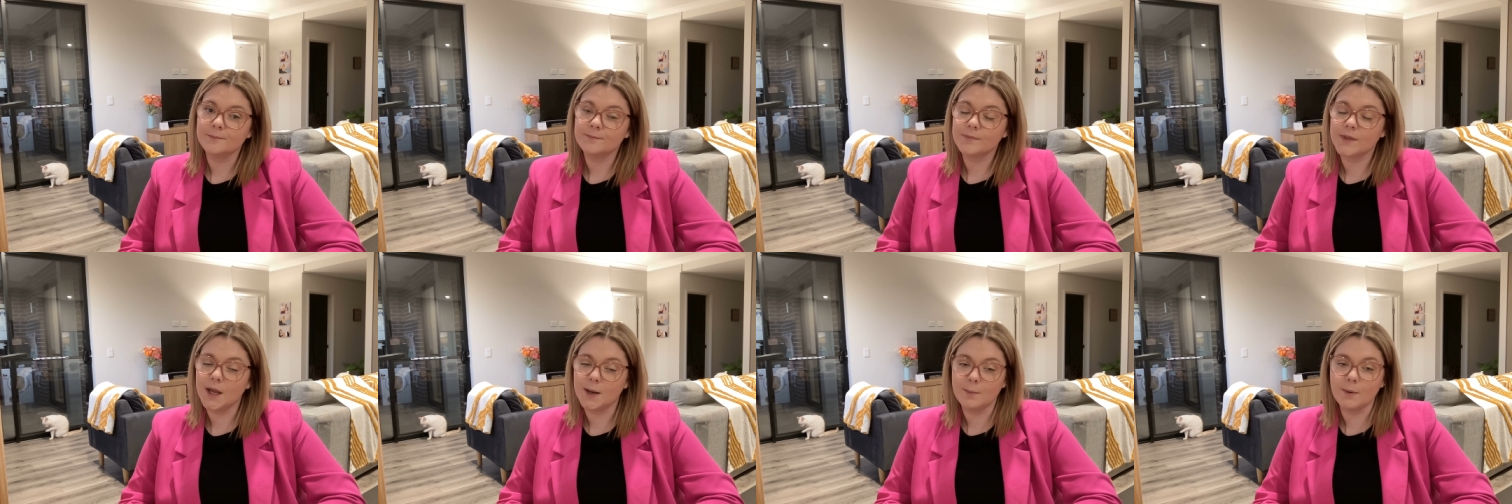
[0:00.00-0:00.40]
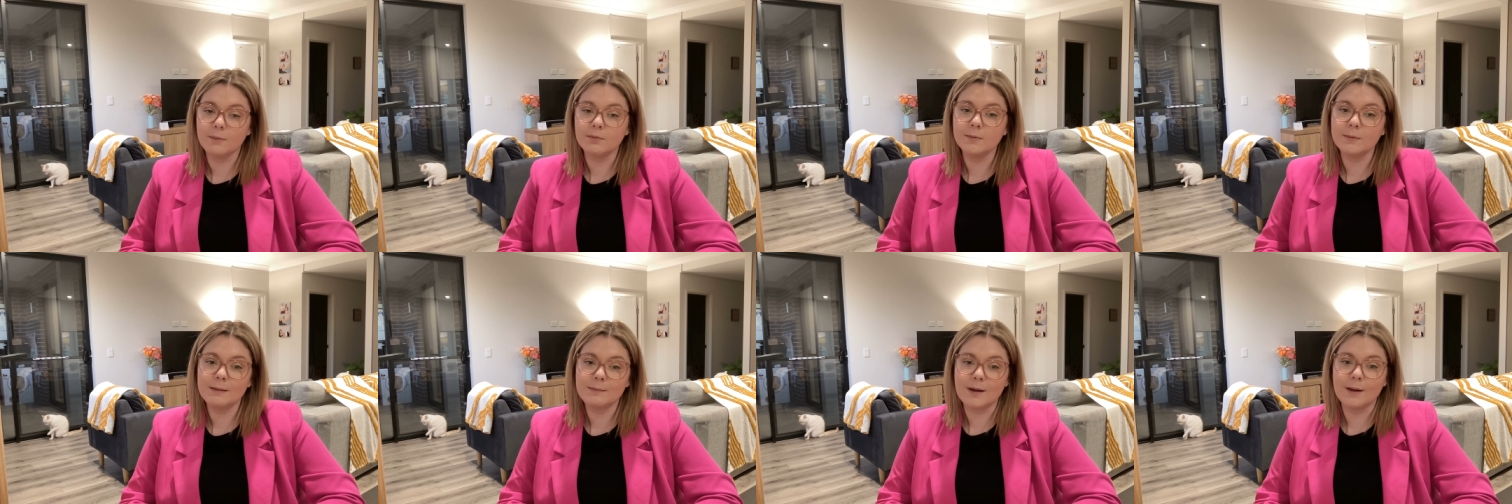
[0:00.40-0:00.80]
They're
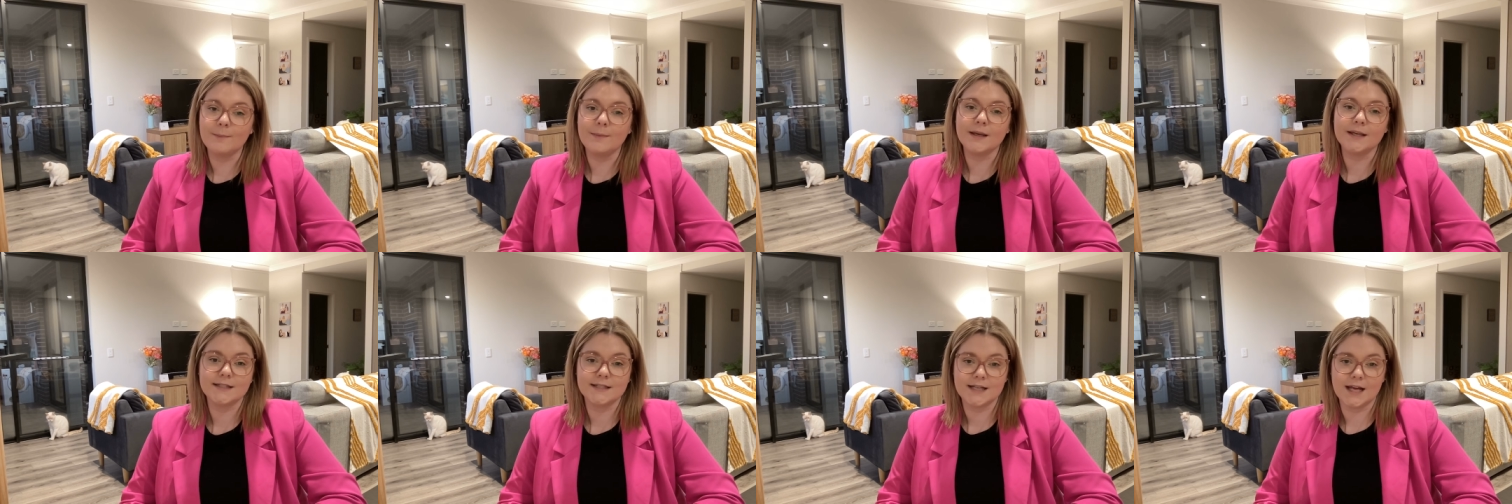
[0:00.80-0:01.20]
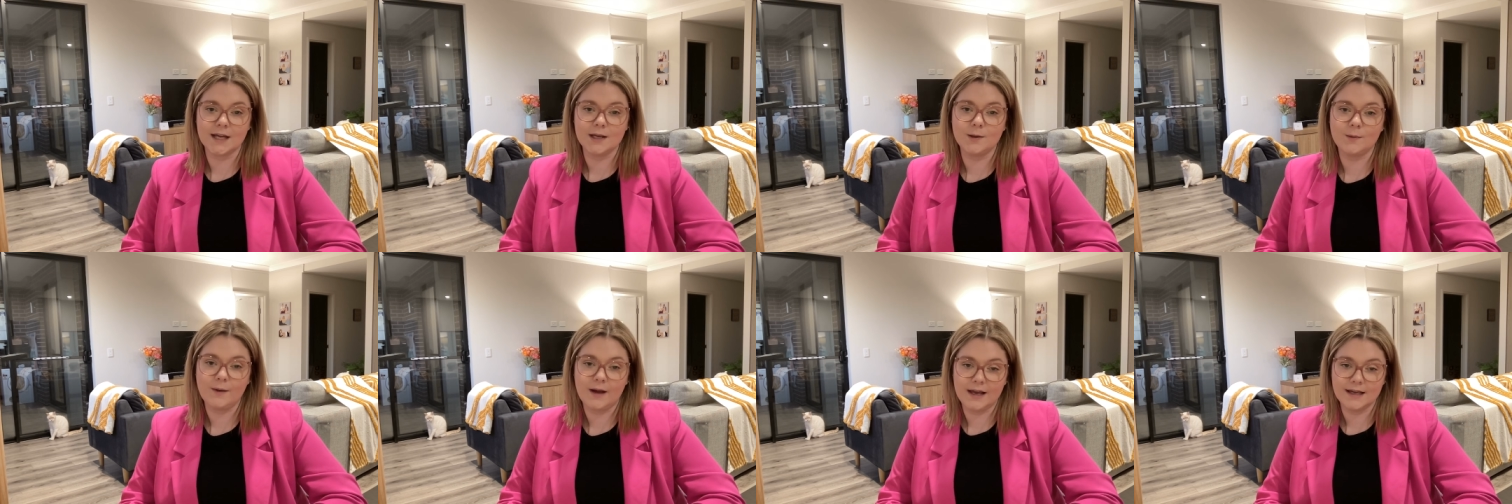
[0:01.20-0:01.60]
probably my biggest
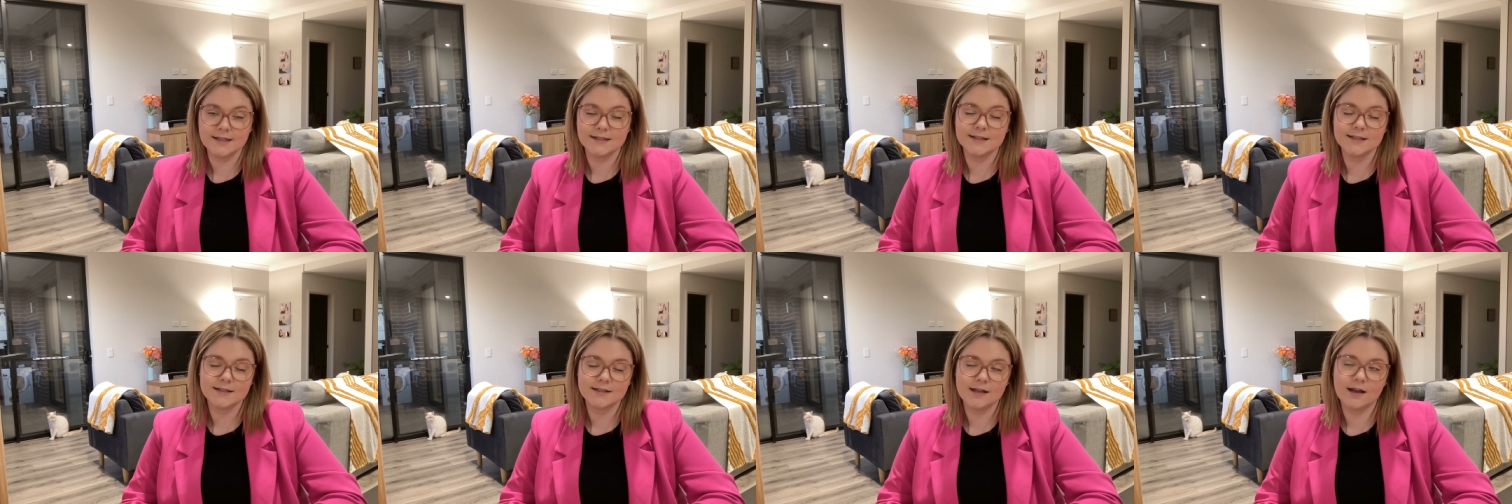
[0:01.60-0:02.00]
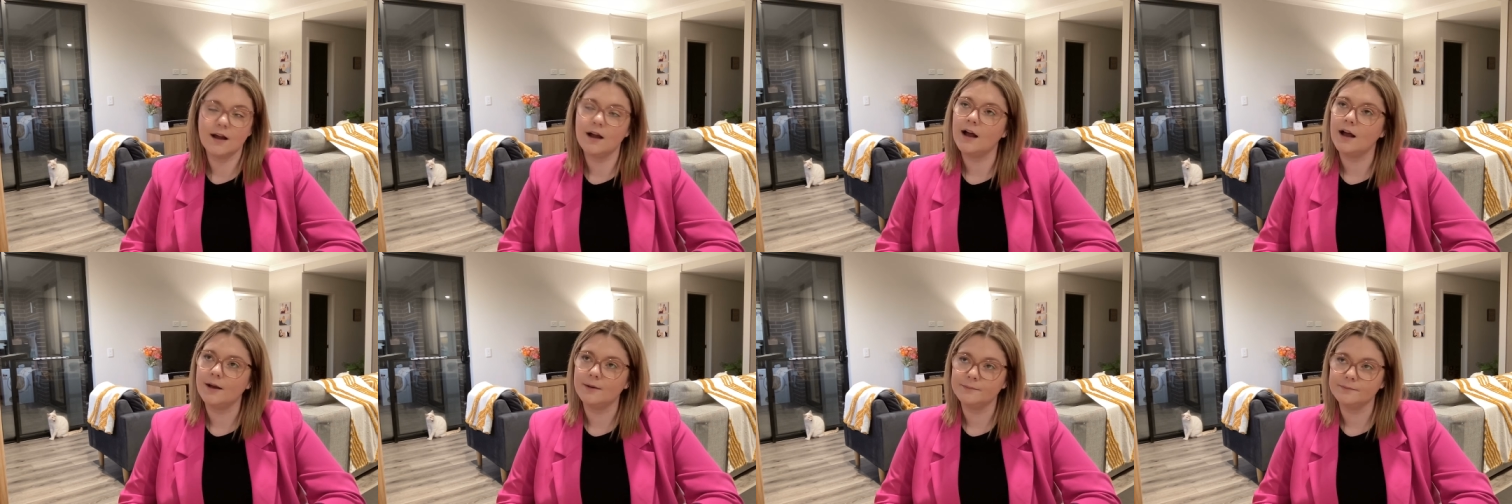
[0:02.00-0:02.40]
takeaways
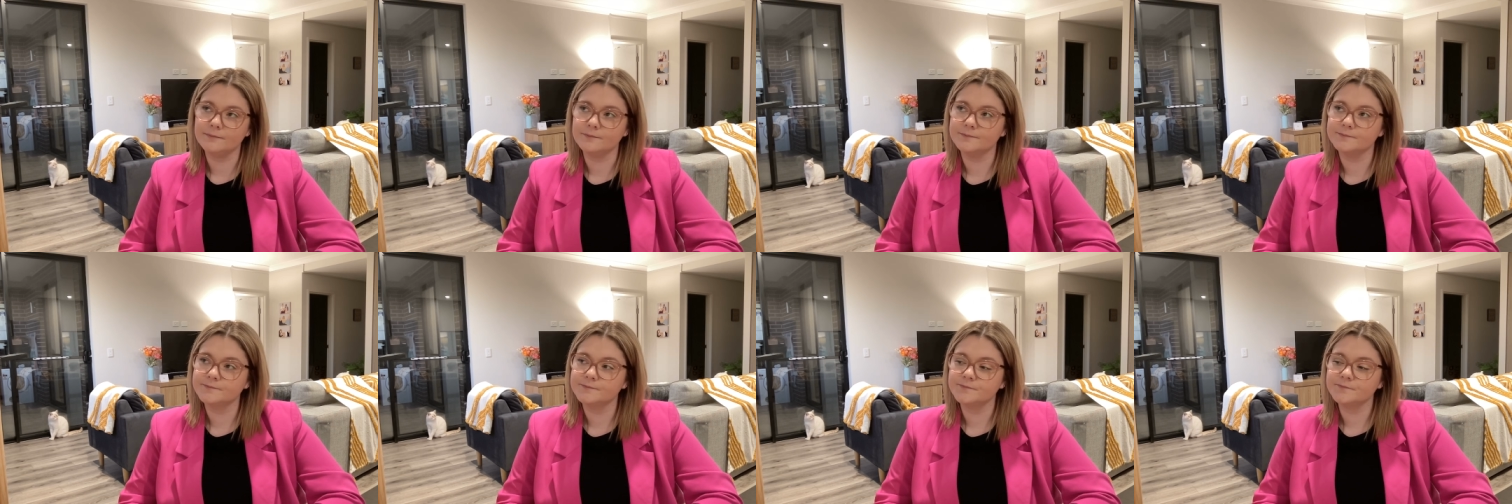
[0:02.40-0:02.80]
um,